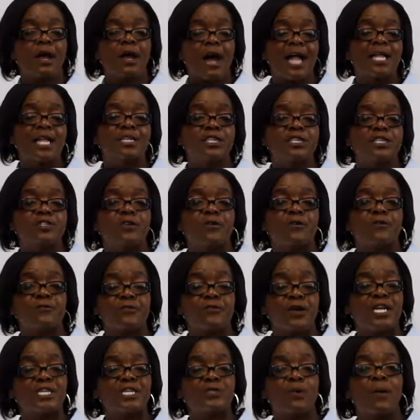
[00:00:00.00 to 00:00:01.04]
college that your
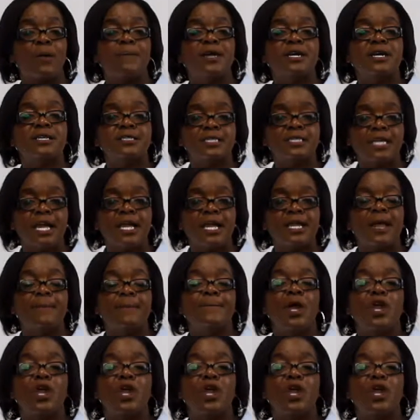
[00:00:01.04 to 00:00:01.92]
friends will be attending,